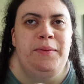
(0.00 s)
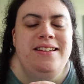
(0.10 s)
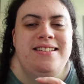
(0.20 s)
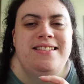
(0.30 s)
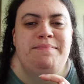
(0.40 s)

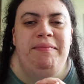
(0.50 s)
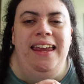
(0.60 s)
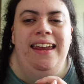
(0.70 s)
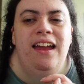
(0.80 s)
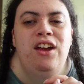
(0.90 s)
which is
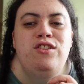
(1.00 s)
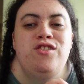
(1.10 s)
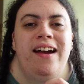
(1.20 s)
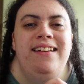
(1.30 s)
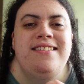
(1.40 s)
me
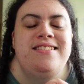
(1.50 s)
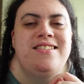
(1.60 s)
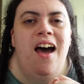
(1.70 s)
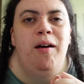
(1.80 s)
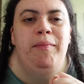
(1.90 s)
trying to
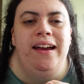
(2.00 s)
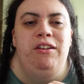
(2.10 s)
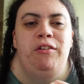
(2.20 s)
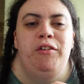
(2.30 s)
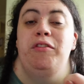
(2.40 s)
start my
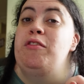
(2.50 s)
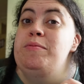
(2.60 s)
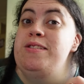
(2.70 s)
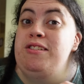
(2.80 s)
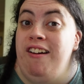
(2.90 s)
novel
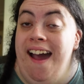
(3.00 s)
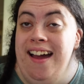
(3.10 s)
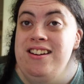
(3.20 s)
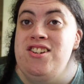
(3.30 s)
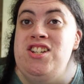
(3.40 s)
from
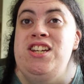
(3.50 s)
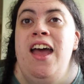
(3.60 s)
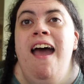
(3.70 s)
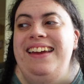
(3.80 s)
scratch.